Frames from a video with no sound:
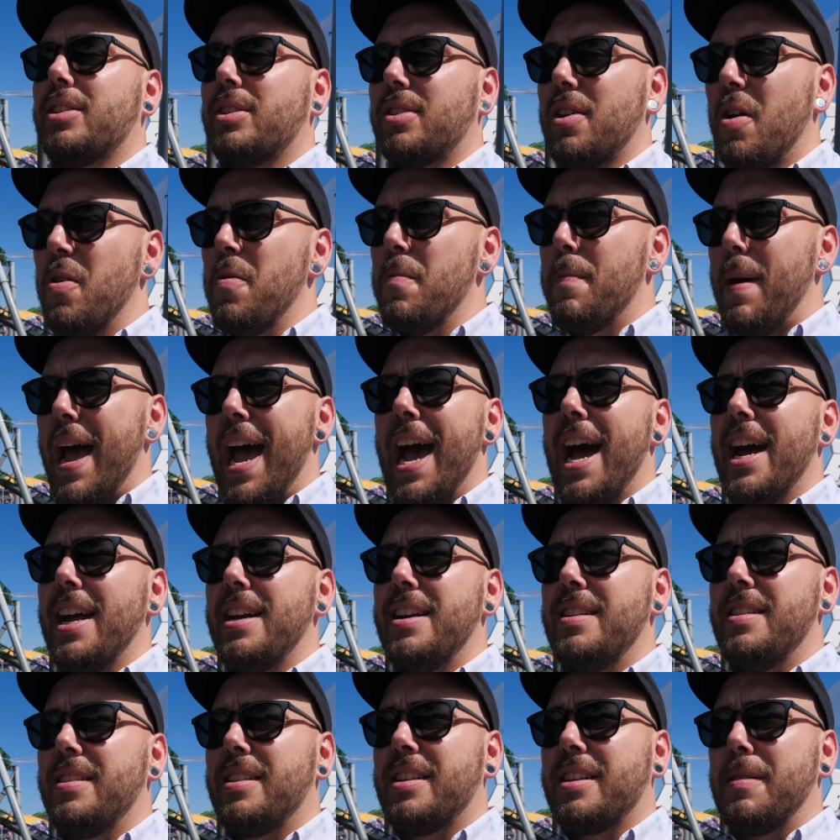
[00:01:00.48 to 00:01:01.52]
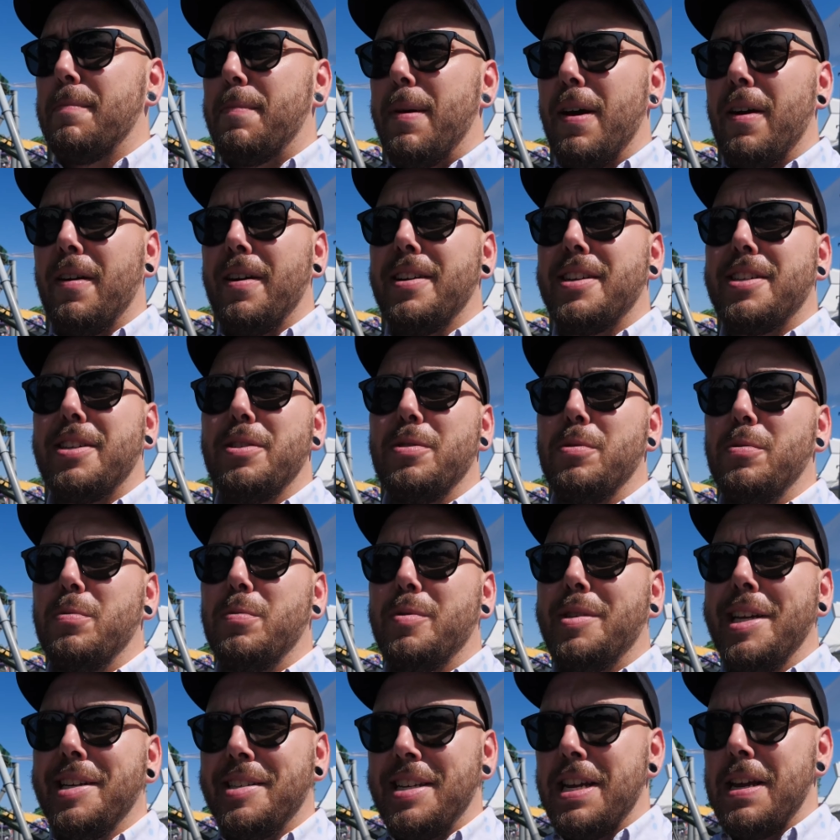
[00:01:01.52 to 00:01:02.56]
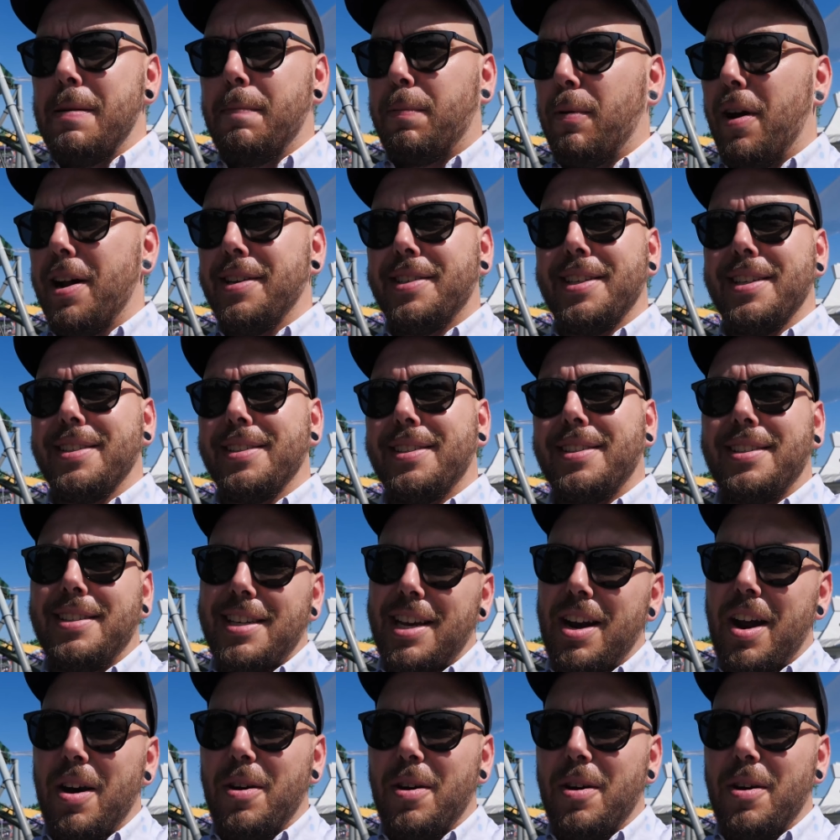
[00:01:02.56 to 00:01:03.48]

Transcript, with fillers: so bad compared to Disney prices, you